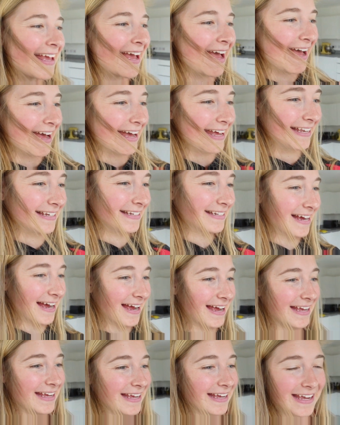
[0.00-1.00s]
And
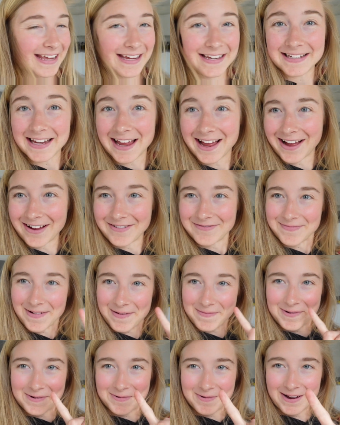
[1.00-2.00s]
I'm going to have my
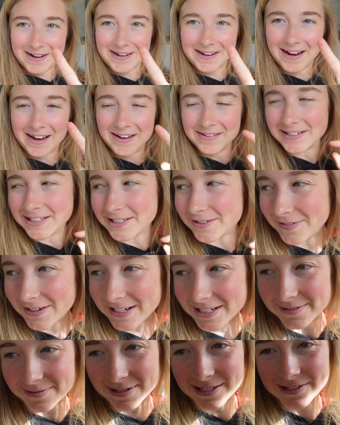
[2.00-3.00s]
meal one. I just finished my